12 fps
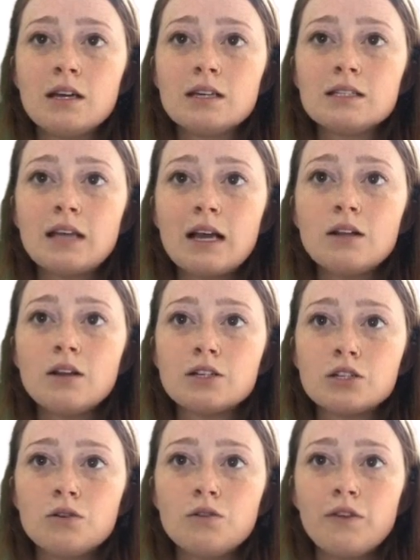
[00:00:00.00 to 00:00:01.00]

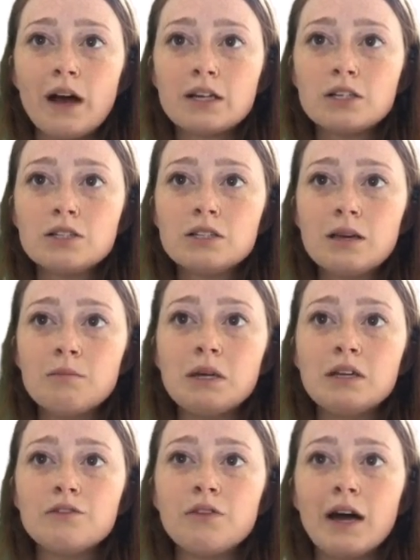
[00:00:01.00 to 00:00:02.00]
Psychological factors can be
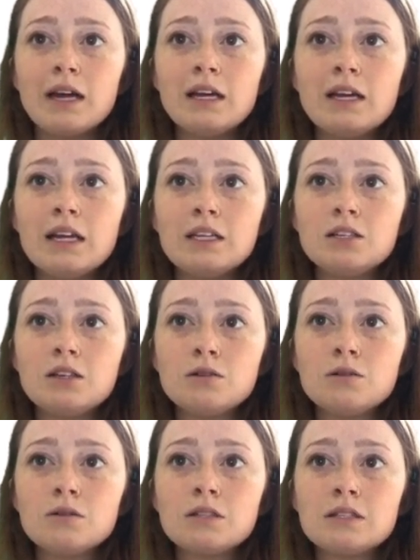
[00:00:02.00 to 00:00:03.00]
divided
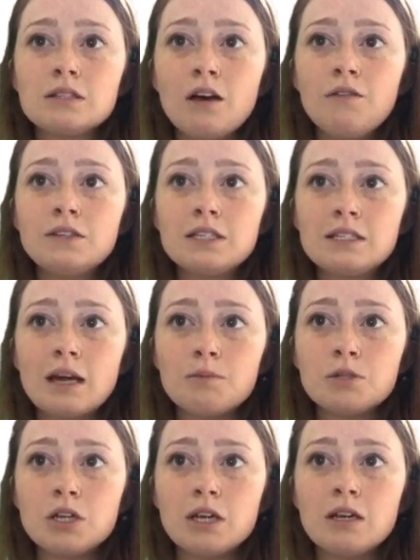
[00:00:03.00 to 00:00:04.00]
into
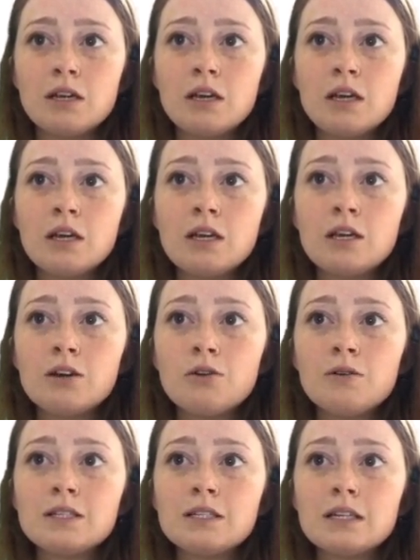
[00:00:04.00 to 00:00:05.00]
self-deception,
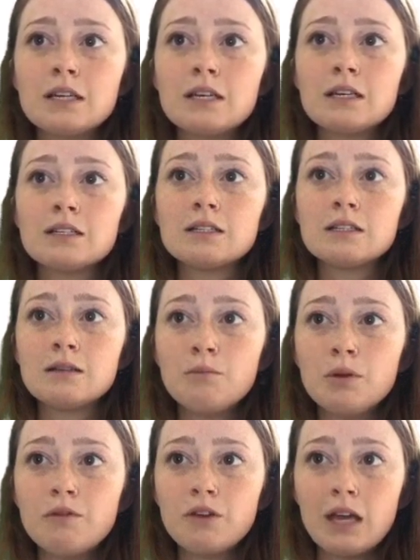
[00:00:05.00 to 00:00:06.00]
heuristic
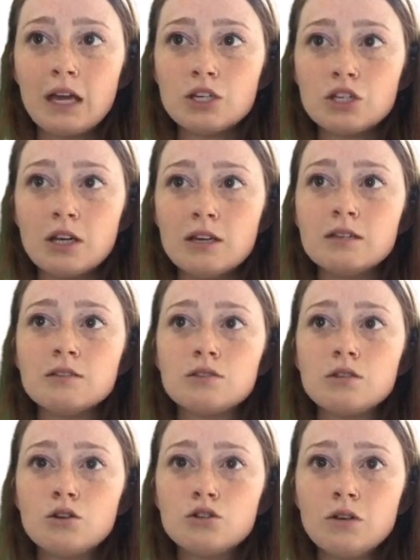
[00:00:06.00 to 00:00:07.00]
simplification,
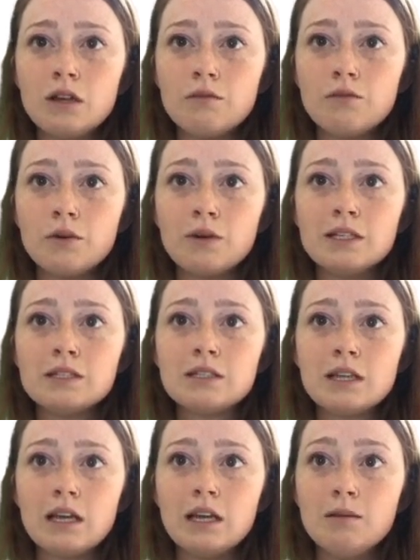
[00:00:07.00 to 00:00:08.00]
social influence,
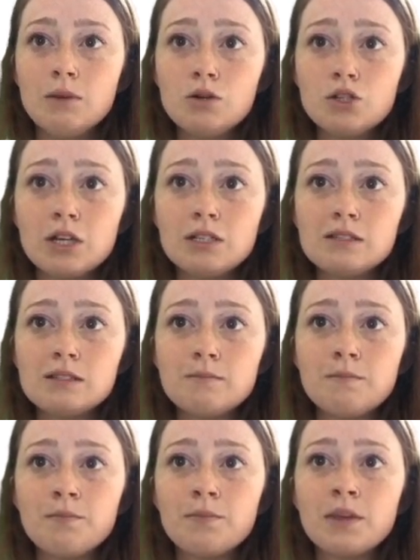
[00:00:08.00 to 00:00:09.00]
and emotions.
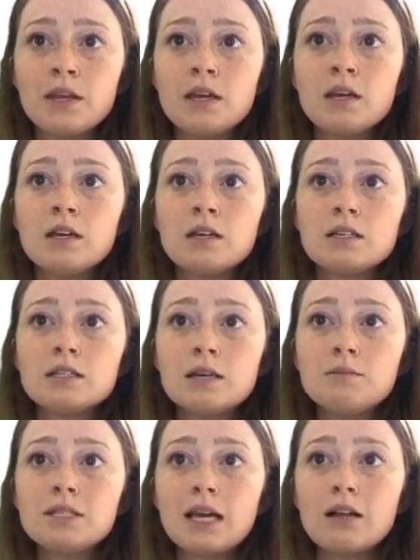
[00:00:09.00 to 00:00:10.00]
Some
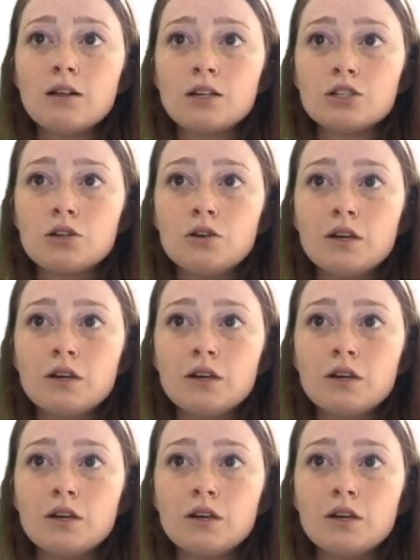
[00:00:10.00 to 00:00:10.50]
psychological